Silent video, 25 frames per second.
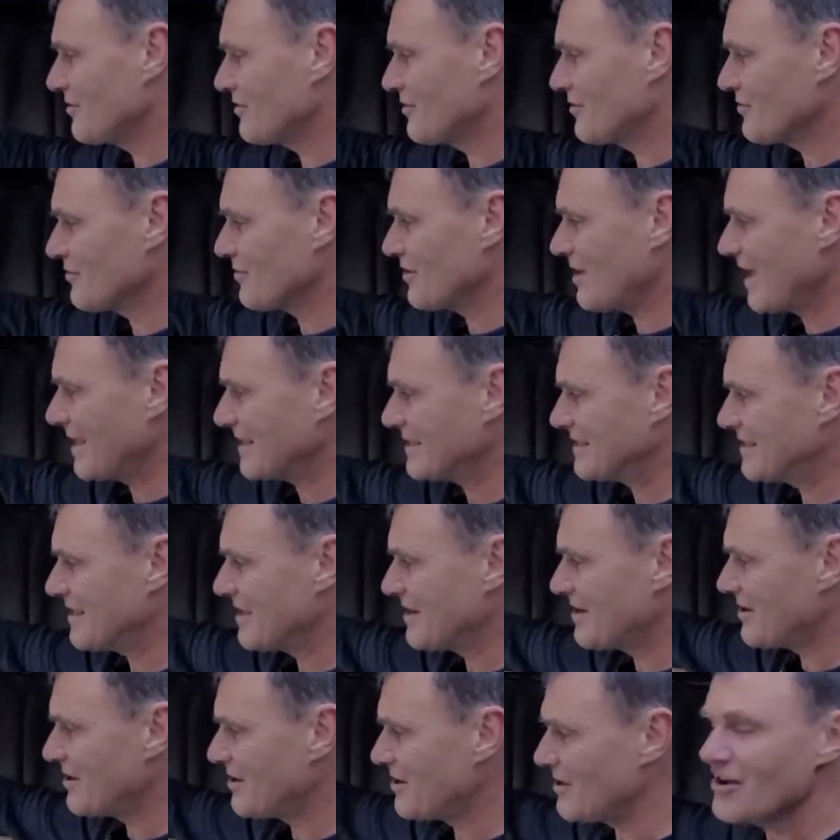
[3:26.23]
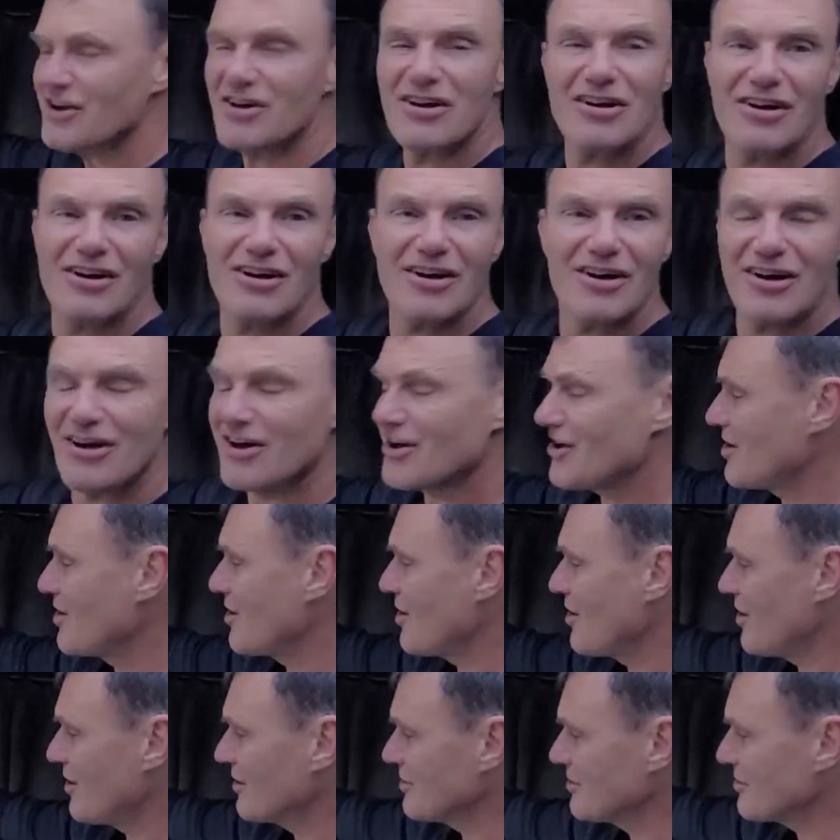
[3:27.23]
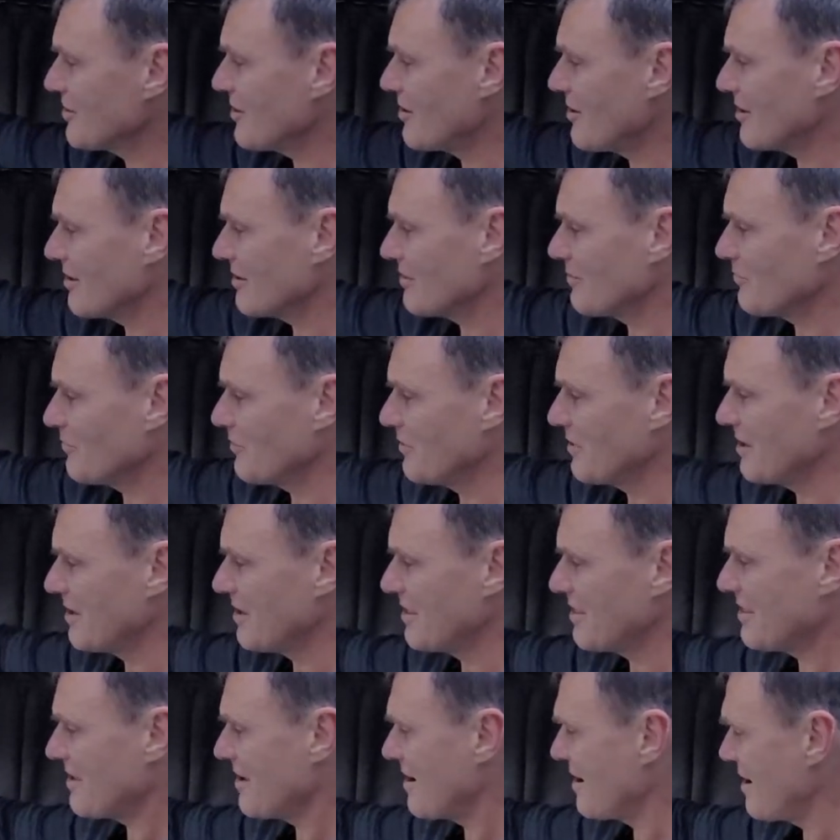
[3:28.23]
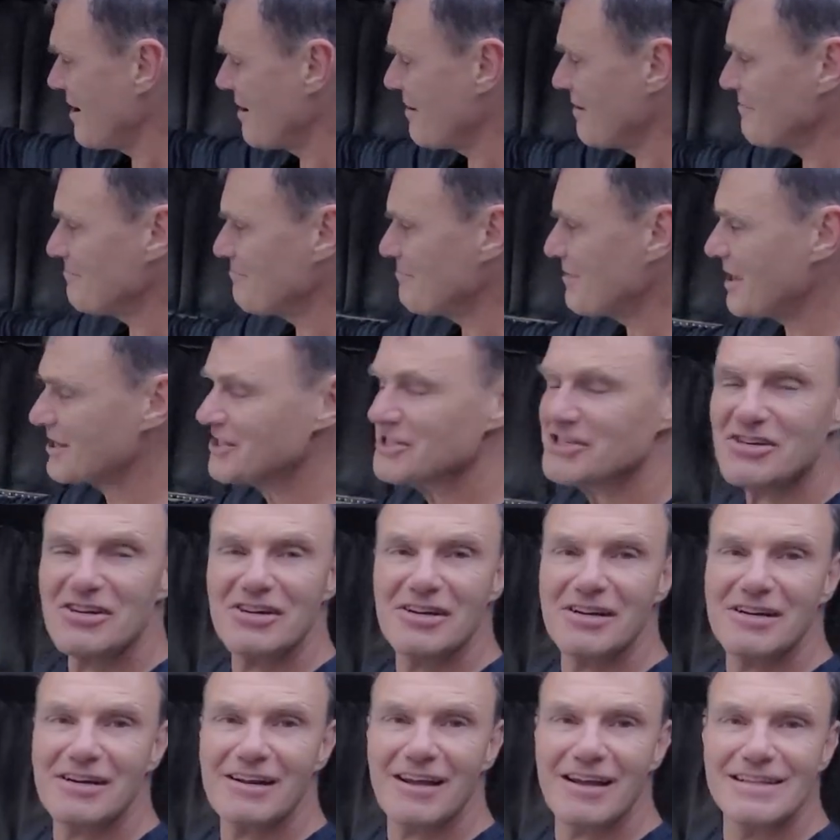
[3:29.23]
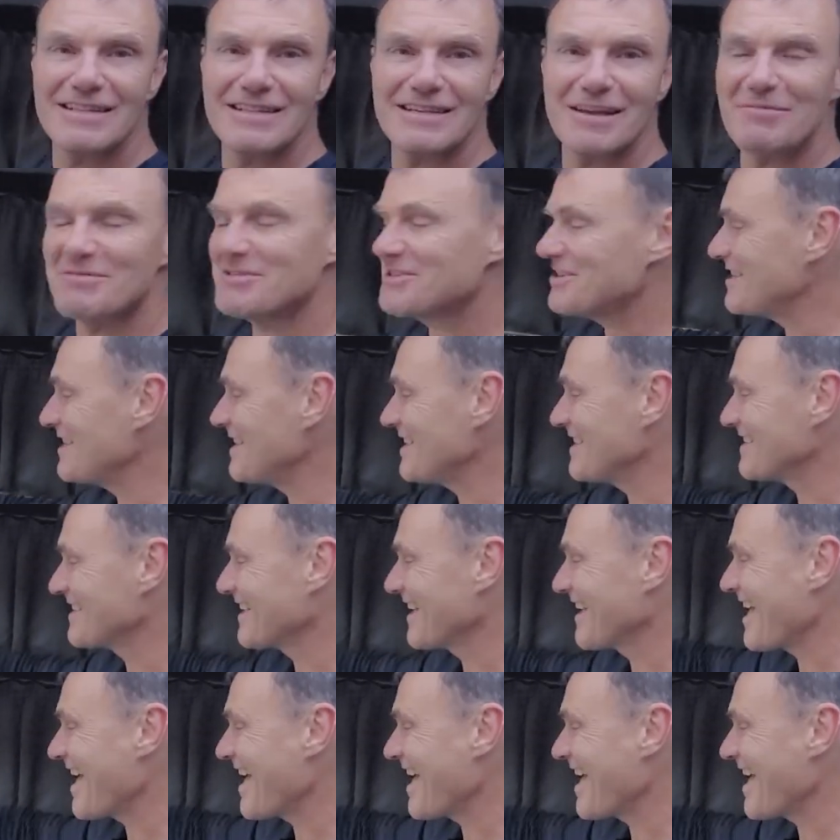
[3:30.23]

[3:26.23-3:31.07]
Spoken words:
Tonight's dinner, hot dog with mustard and some cheese.